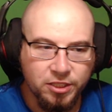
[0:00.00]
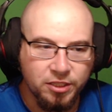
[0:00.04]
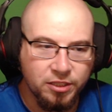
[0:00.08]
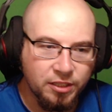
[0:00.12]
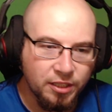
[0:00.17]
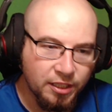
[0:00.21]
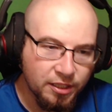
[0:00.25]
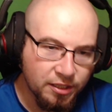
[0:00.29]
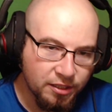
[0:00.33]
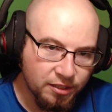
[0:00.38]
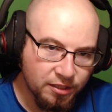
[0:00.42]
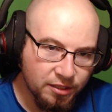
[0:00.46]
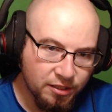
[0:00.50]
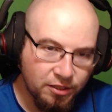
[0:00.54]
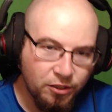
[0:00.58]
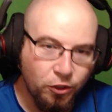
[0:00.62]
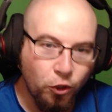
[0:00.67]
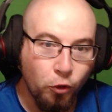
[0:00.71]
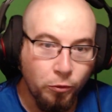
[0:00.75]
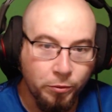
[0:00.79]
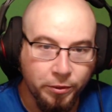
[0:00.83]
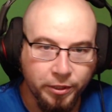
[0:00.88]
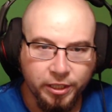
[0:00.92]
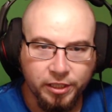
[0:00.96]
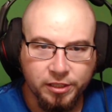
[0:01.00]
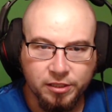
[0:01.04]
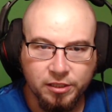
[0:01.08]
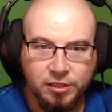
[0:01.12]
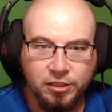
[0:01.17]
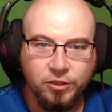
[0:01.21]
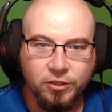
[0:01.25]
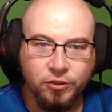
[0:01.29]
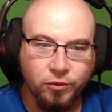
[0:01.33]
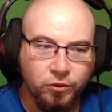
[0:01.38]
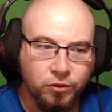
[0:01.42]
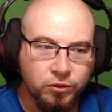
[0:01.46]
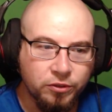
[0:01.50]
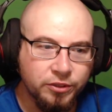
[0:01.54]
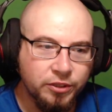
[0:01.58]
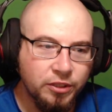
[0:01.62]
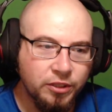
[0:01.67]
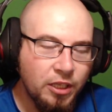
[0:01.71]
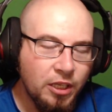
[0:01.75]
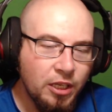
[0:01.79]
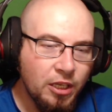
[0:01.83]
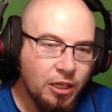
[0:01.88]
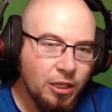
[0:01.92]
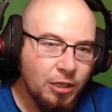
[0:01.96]
as the OBS controls,
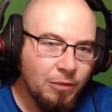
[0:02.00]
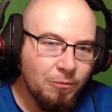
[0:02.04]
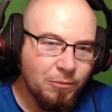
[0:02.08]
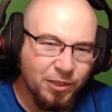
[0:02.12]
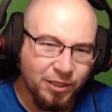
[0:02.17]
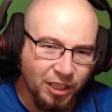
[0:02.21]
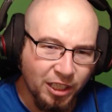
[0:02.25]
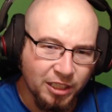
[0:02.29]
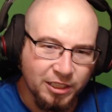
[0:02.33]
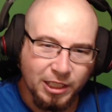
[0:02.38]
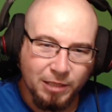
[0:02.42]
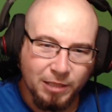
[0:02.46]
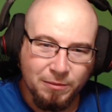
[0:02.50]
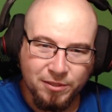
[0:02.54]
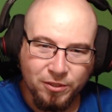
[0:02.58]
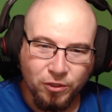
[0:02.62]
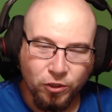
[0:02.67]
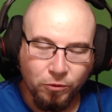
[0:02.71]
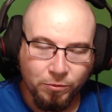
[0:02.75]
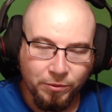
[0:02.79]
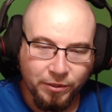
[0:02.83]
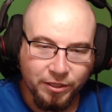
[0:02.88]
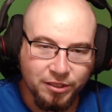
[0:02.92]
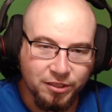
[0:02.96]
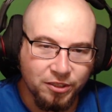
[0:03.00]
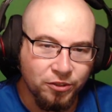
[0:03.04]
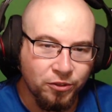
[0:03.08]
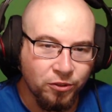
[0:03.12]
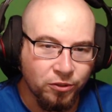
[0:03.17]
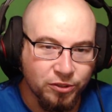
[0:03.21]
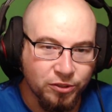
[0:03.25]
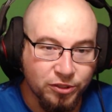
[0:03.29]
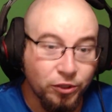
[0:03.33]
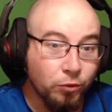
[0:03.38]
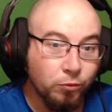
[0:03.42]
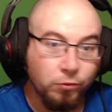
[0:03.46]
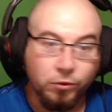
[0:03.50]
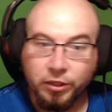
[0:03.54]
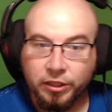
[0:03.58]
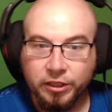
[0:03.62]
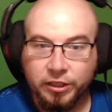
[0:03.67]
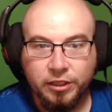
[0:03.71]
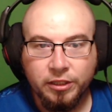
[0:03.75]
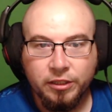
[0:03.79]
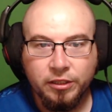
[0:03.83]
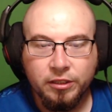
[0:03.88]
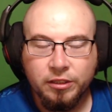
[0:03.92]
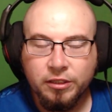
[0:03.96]
but a lot of times the OBS controls don't
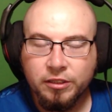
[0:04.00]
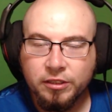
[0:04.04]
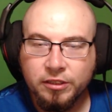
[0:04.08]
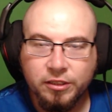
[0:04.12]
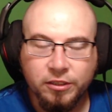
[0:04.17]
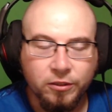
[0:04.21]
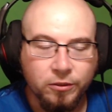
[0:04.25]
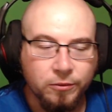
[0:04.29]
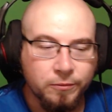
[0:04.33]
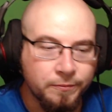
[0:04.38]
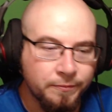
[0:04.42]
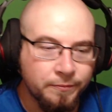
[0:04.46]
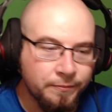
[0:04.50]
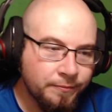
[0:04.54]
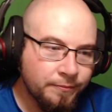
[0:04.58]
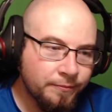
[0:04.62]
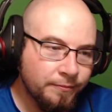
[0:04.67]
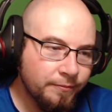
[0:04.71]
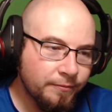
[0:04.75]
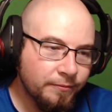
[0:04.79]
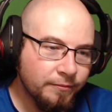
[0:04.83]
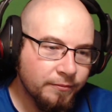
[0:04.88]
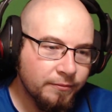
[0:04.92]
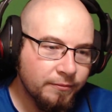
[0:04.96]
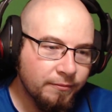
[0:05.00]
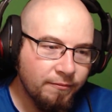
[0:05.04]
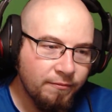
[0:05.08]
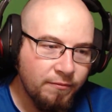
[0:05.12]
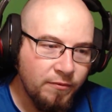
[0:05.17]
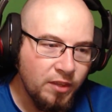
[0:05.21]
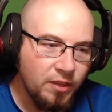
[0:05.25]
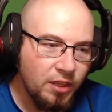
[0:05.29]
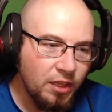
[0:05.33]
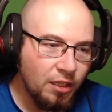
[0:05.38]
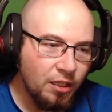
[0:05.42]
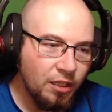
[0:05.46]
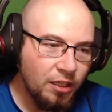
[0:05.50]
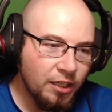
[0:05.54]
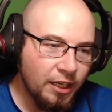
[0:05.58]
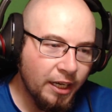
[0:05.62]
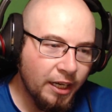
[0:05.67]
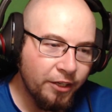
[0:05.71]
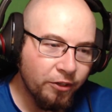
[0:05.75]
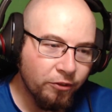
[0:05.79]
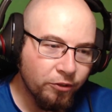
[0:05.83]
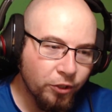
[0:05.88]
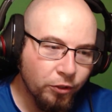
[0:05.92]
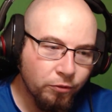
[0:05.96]
work, so I
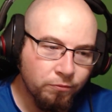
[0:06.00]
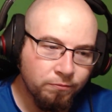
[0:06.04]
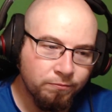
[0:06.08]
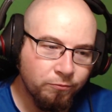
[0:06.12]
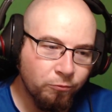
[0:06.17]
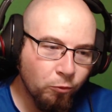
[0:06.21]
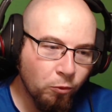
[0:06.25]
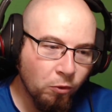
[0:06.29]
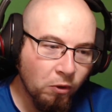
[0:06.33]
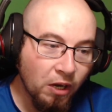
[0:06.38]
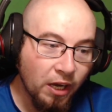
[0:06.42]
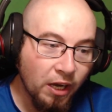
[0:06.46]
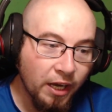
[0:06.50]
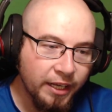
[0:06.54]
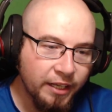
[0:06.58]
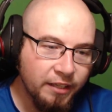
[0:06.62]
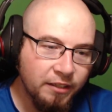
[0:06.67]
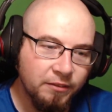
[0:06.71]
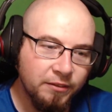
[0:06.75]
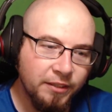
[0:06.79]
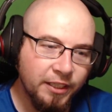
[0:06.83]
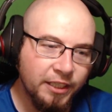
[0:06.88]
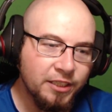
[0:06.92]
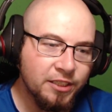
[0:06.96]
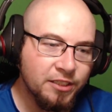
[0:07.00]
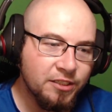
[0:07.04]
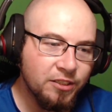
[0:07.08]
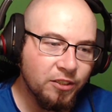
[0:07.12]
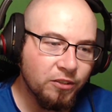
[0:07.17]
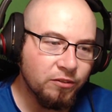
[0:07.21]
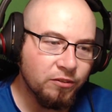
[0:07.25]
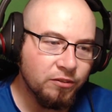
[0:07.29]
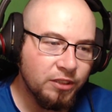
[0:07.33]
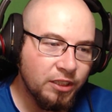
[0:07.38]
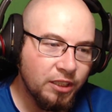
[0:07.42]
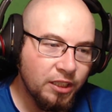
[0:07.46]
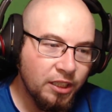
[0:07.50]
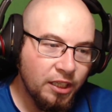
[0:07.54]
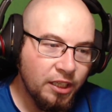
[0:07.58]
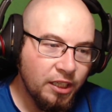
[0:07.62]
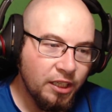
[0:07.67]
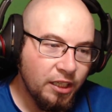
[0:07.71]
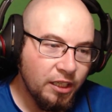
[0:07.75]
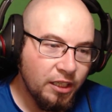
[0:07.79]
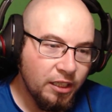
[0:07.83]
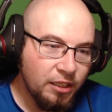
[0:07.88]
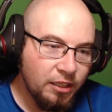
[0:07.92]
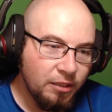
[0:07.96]
don't know why, they just don't.
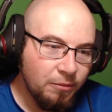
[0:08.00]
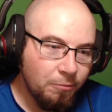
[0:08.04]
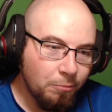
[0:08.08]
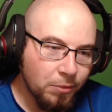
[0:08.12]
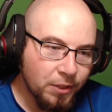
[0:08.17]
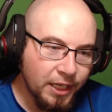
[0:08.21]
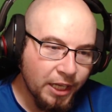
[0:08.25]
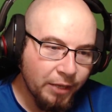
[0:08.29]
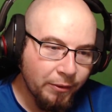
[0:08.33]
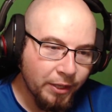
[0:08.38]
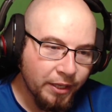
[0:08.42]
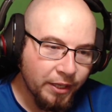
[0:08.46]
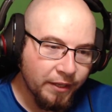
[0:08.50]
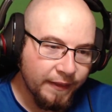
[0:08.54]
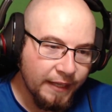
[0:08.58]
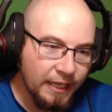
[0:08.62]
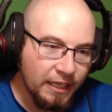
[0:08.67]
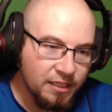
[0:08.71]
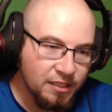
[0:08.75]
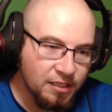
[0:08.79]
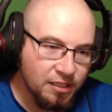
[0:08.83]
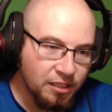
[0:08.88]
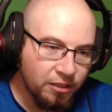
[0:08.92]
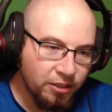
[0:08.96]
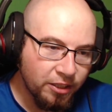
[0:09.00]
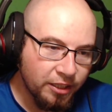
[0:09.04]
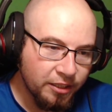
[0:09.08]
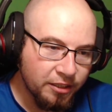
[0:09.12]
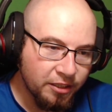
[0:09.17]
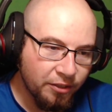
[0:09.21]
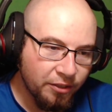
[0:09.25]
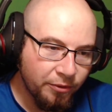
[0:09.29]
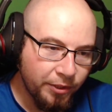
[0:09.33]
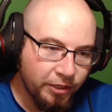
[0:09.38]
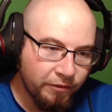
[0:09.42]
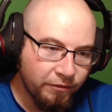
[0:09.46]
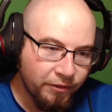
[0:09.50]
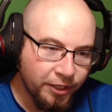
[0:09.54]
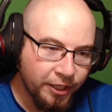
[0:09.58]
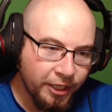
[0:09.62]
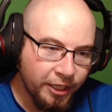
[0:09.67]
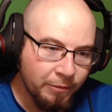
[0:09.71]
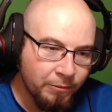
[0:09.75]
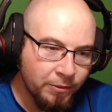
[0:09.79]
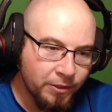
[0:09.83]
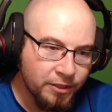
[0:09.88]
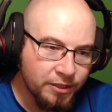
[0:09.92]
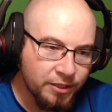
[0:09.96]
But anyway, that's the look at the 3 different cameras.